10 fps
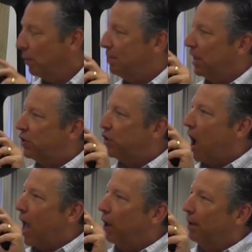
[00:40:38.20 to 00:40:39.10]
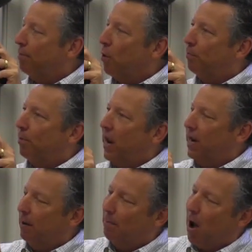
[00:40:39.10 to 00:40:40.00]
would be a child in both
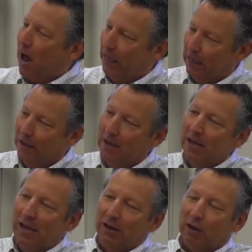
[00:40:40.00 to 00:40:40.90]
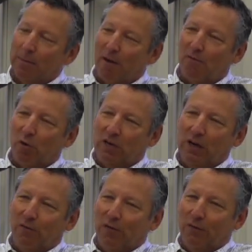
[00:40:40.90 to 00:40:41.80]
brain and body until about
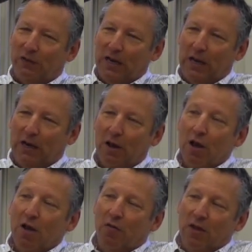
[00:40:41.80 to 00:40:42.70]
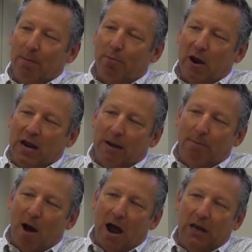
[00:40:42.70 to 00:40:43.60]
14 or 15 then brain
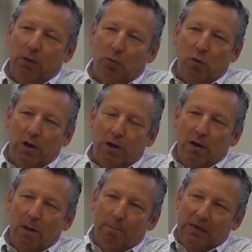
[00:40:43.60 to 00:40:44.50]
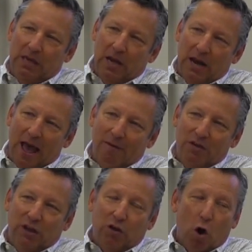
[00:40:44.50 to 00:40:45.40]
and body would begin to have
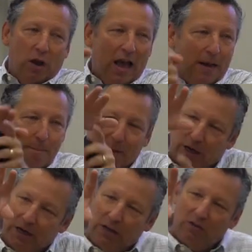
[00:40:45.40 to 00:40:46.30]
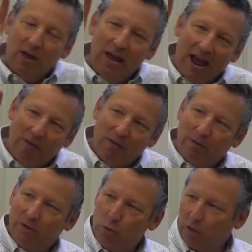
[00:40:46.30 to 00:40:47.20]
the adult like abilities. And
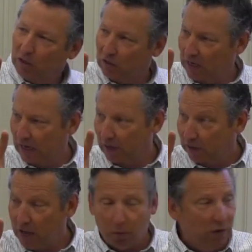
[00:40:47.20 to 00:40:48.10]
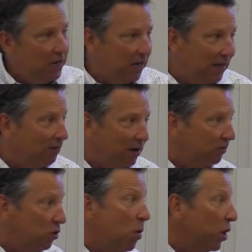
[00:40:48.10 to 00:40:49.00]
then you can see in antiquity and
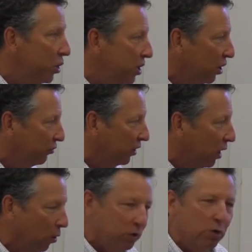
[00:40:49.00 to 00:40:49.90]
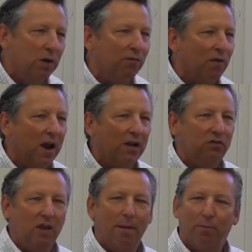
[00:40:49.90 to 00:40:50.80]
even 200 years ago, you can find
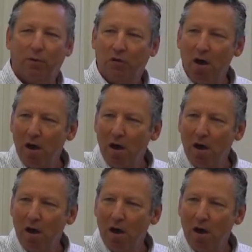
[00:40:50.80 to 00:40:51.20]
examples